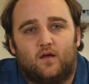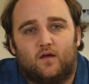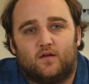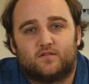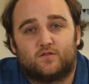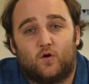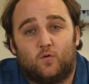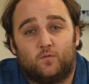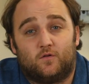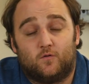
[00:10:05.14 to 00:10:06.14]
Uh,
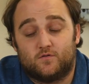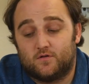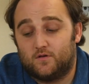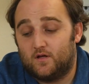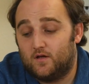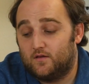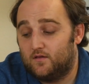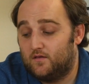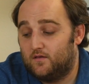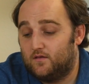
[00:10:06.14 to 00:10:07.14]
so those are the
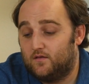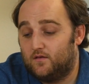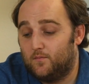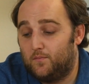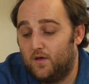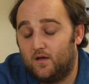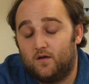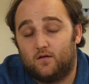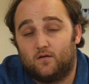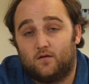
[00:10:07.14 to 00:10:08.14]
the big
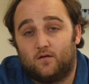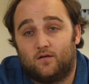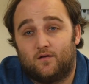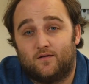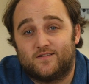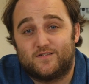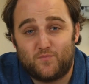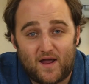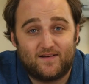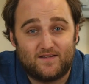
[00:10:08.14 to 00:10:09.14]

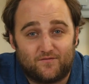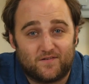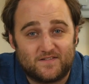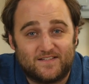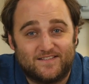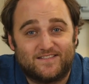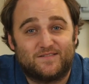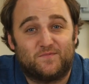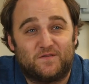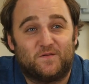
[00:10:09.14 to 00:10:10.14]
spec
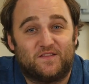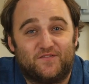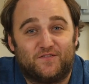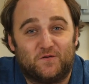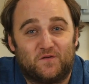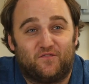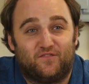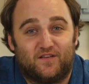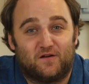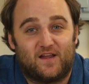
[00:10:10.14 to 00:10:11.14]
differences between the Fluke and
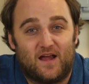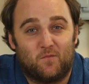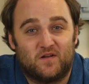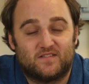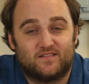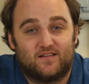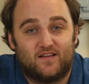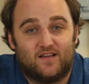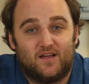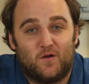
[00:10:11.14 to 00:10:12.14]
FLIR cameras.
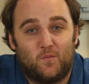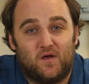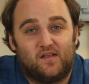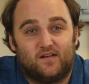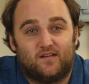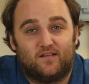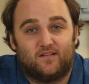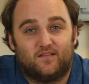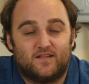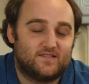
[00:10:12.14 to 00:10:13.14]
But
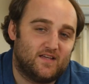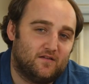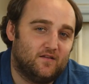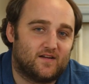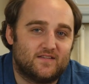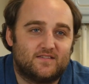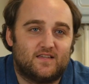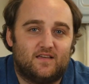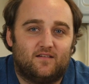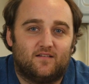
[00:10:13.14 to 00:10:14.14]
let's take a look and
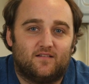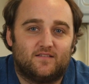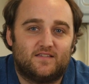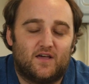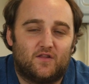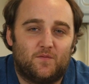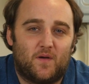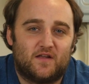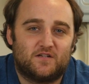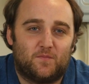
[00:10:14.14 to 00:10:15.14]
see see how they
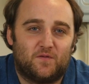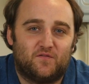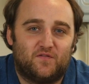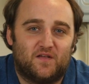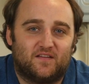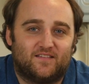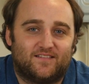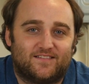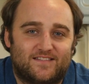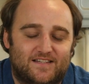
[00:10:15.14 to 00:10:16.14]
match up in the field.
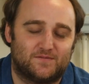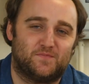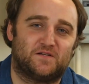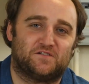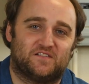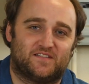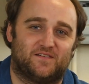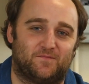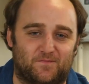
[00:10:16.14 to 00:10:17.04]
Let's take some pictures.